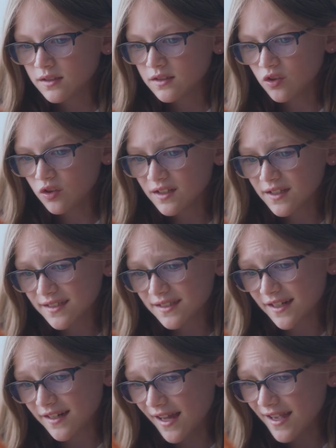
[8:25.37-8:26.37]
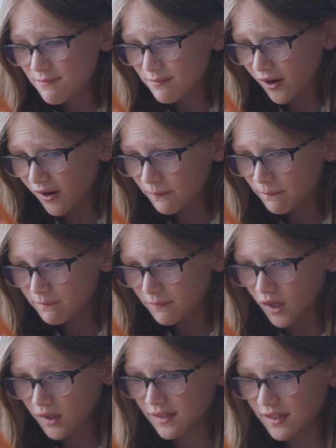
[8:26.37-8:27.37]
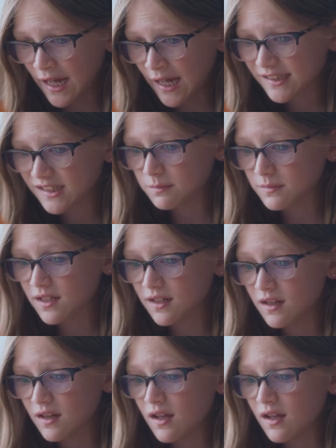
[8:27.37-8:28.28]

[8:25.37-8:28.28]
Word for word: So the range of companies we have working with us as